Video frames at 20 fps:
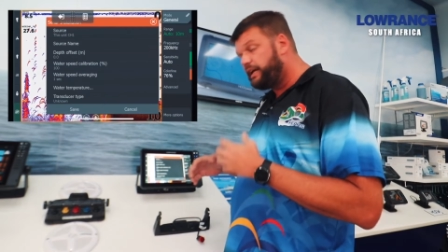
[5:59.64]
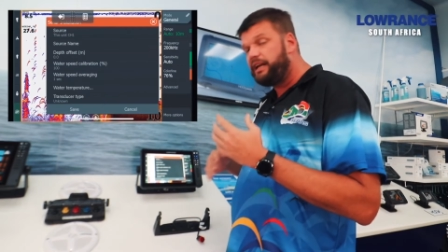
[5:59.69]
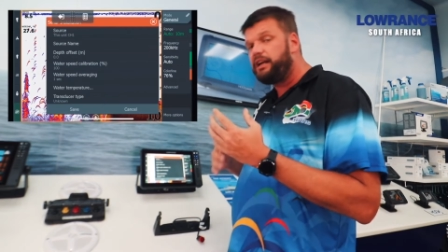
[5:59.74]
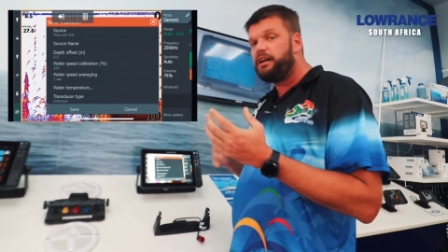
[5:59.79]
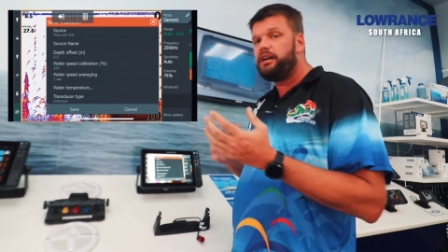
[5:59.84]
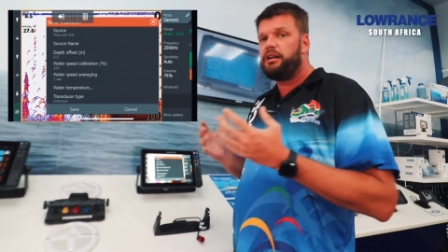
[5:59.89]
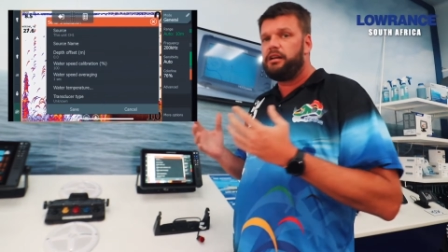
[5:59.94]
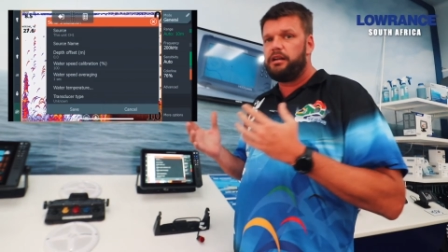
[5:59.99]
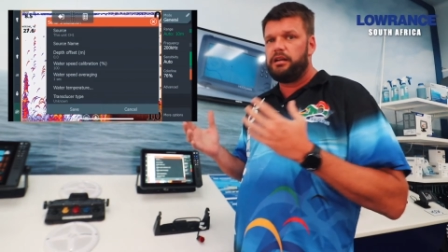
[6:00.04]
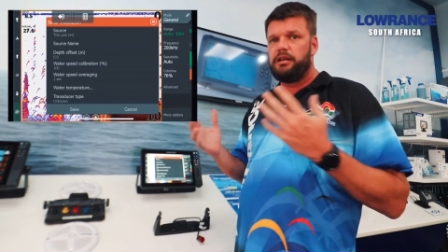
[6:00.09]

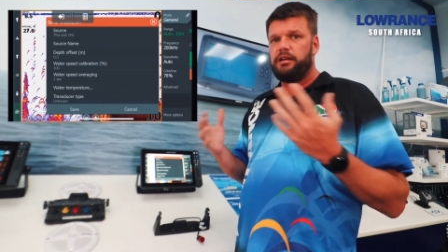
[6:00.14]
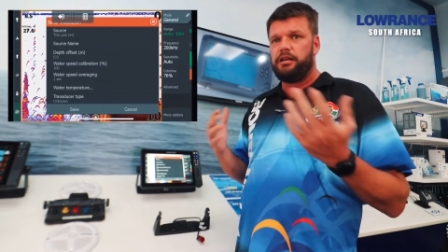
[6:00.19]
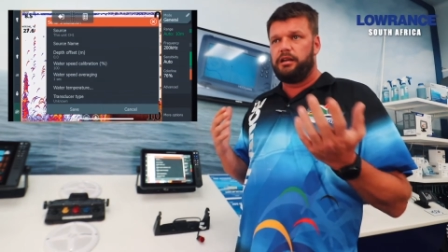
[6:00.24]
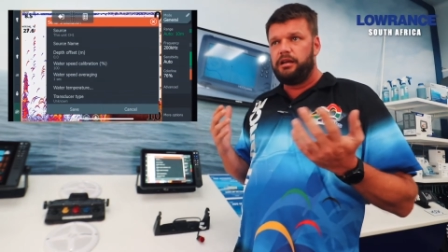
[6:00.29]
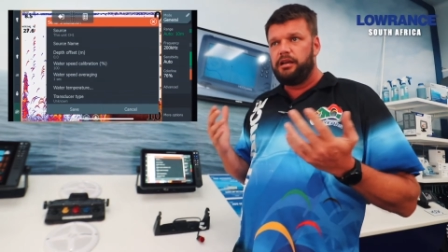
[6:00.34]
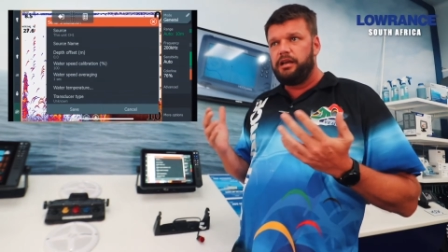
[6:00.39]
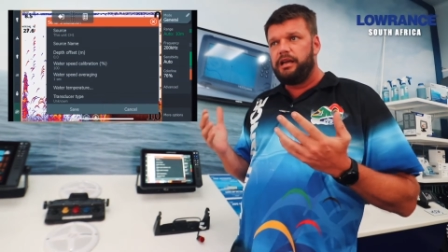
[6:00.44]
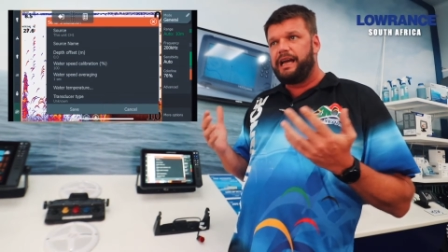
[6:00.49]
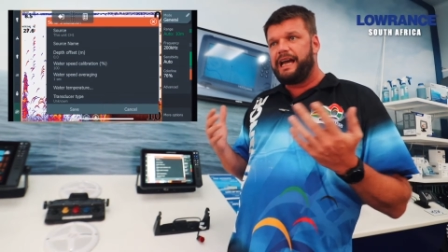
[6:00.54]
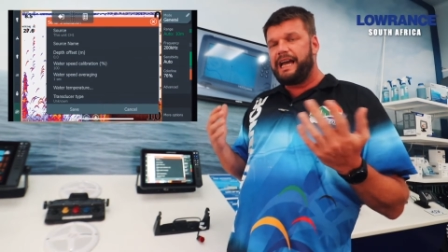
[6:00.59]
a
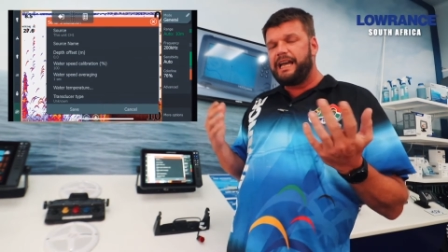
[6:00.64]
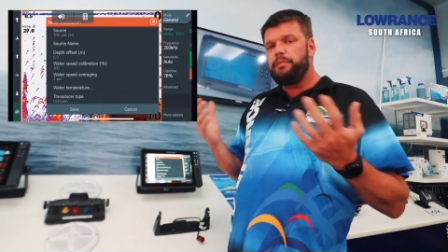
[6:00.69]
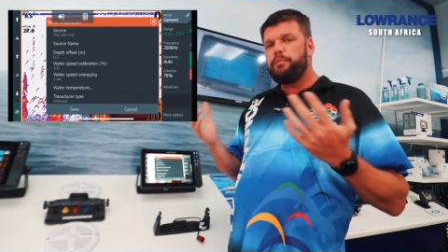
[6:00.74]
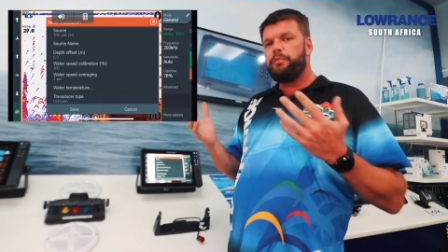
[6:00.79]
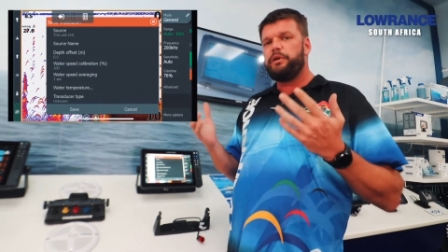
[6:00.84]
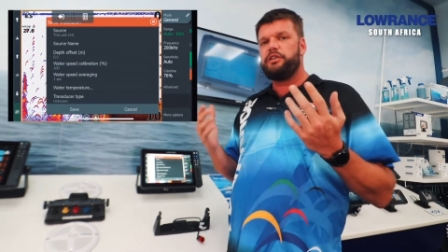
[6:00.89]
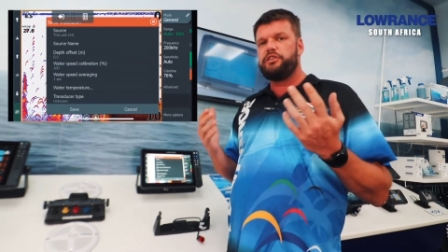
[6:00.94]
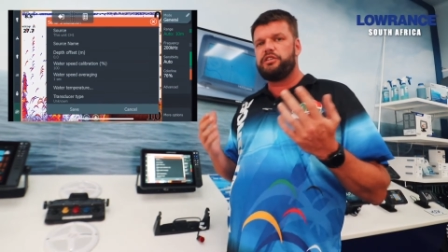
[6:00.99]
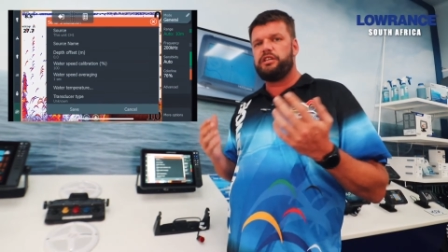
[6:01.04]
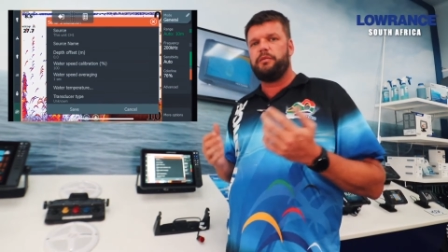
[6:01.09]

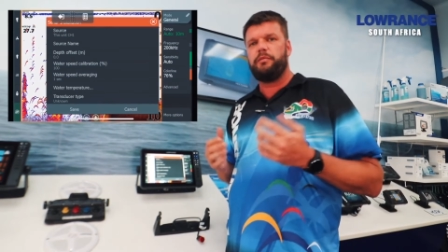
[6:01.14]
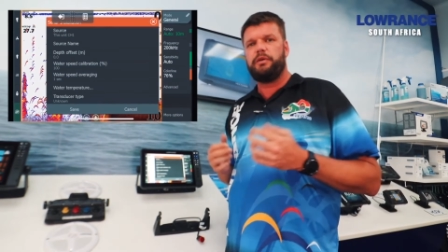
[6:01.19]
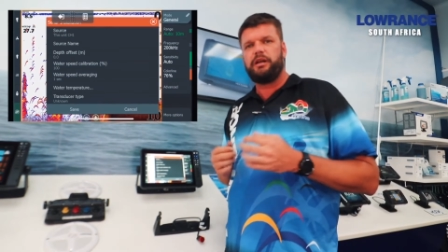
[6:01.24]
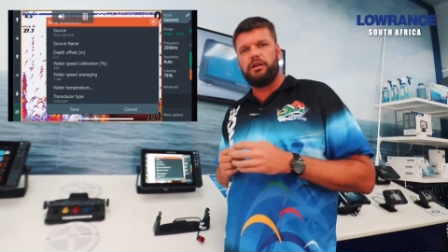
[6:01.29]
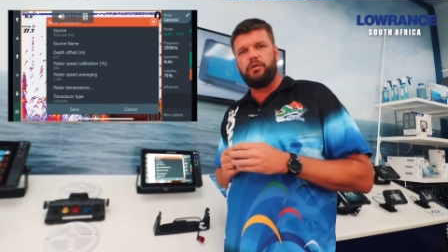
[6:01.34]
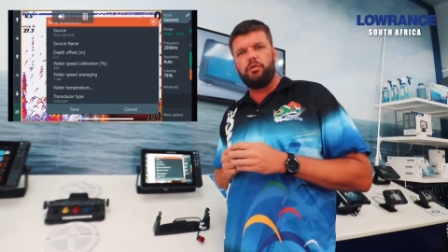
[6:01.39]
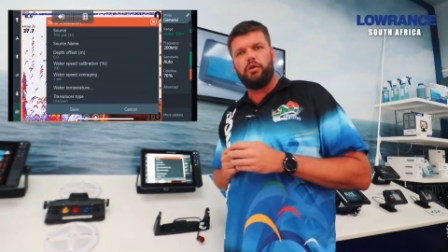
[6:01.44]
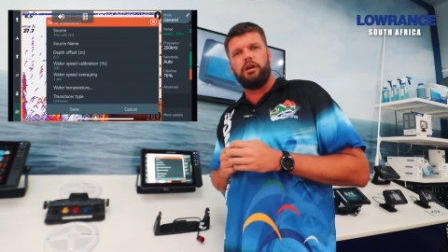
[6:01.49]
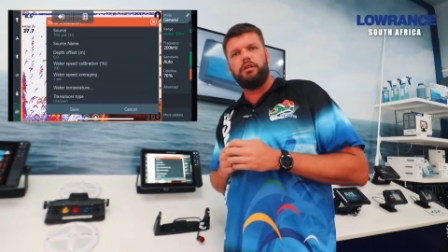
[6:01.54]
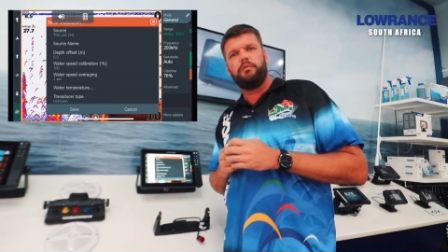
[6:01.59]
picture, but
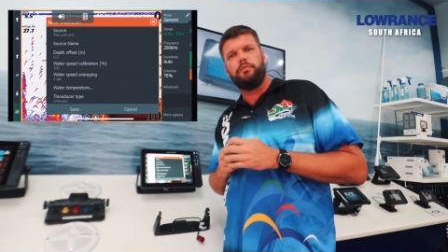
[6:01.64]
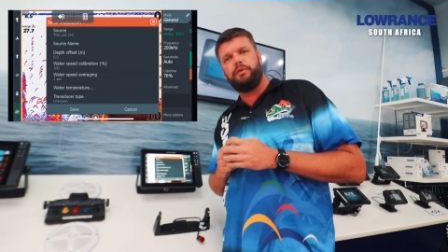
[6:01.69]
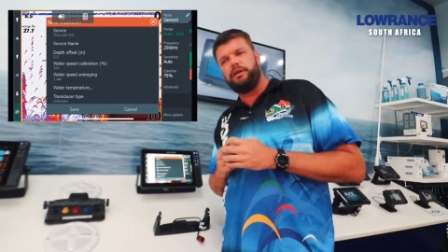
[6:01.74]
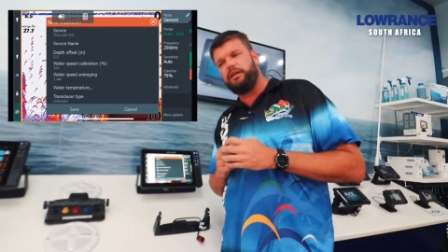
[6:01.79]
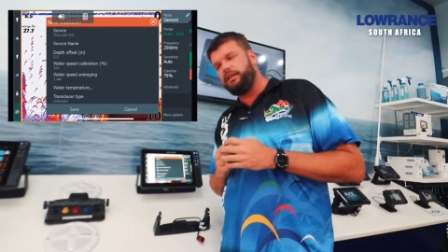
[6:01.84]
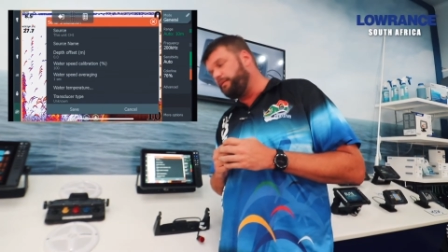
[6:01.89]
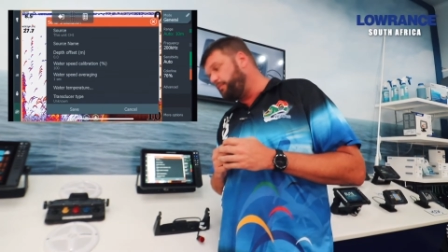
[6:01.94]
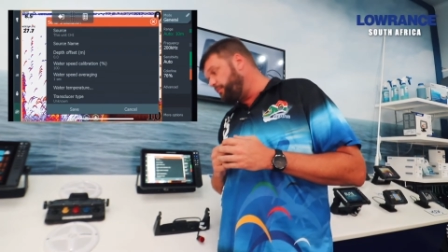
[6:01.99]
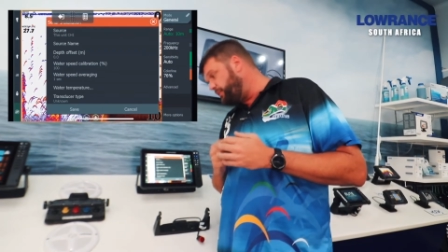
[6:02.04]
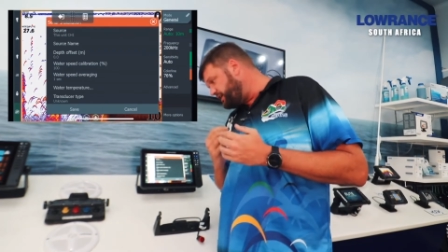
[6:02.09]
it won't be
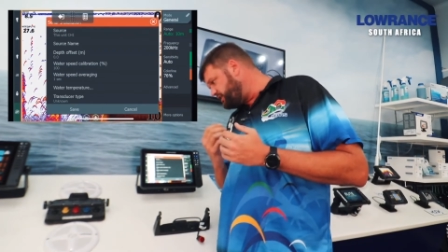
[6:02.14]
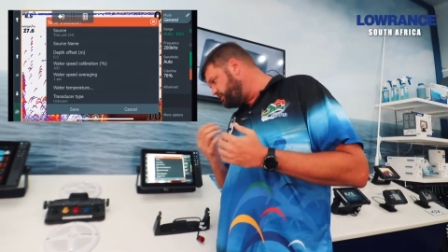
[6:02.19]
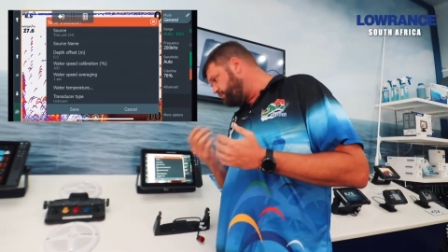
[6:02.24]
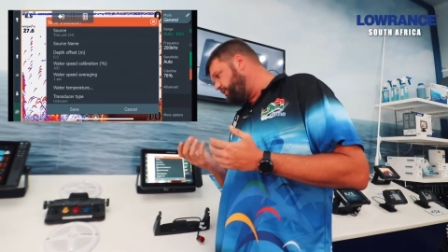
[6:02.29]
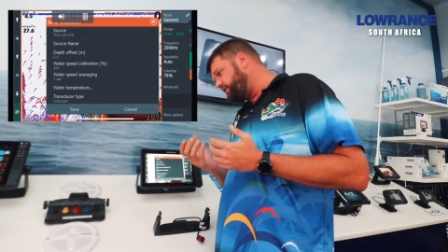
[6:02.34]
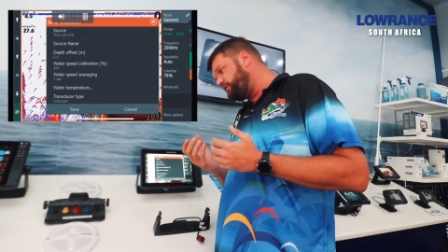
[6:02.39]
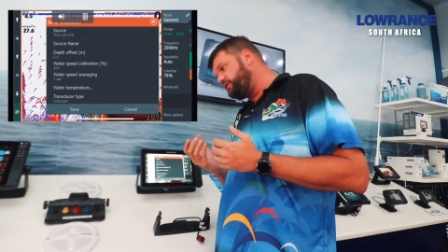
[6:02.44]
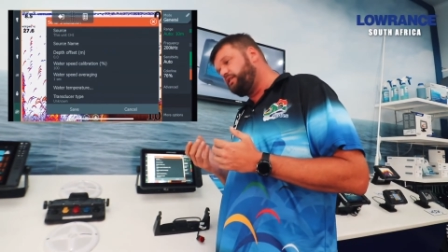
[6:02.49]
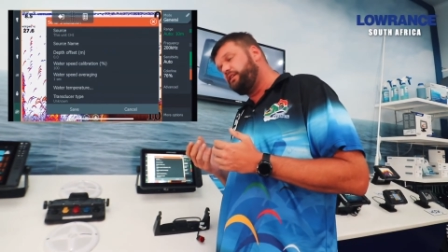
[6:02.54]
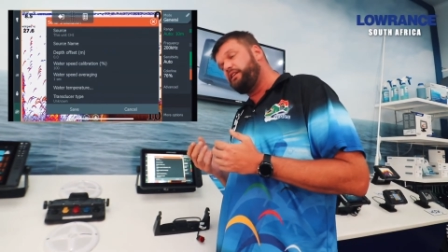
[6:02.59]
the best
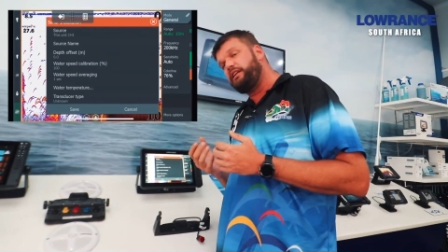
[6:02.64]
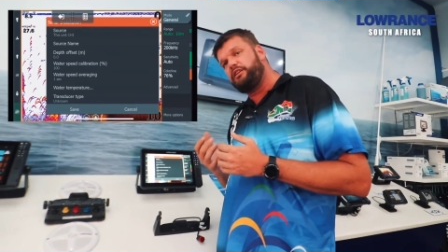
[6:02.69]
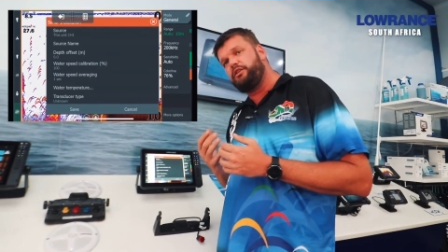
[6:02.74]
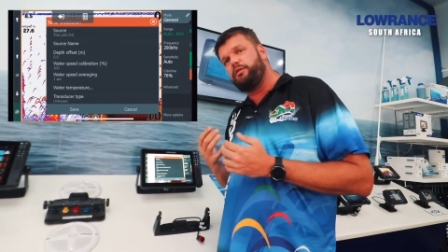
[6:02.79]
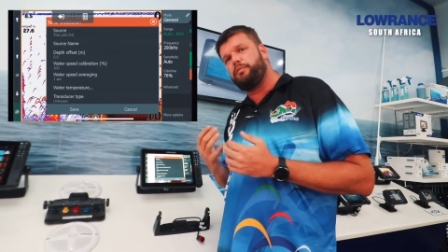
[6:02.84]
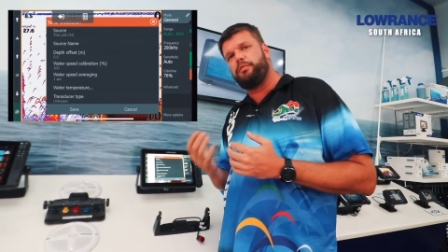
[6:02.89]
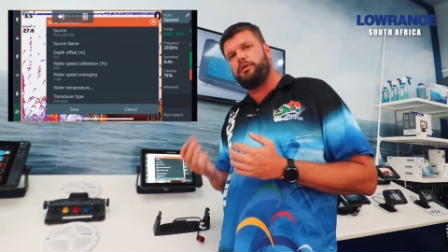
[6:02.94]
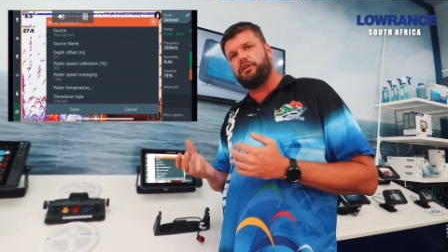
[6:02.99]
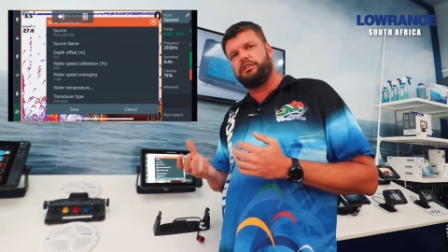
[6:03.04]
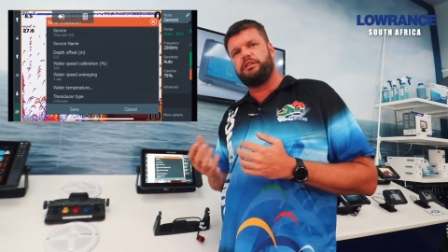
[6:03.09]
picture that you
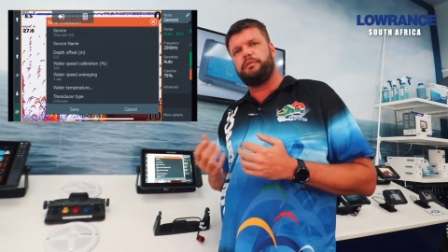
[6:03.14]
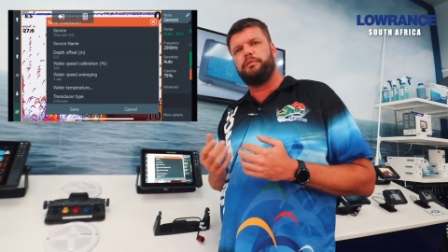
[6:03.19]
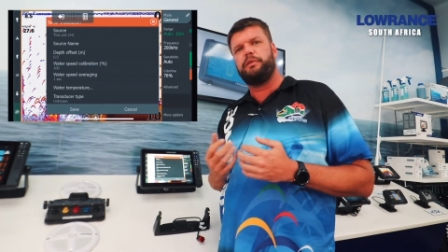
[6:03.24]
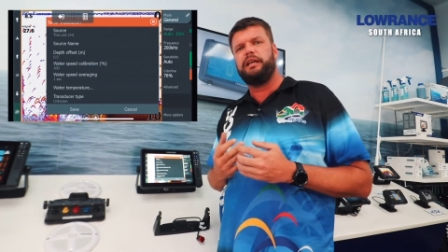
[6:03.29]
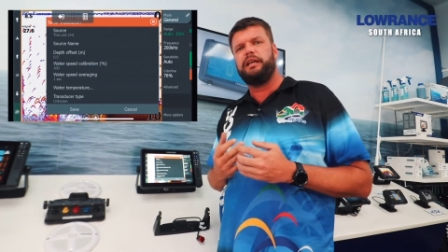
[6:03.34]
possibly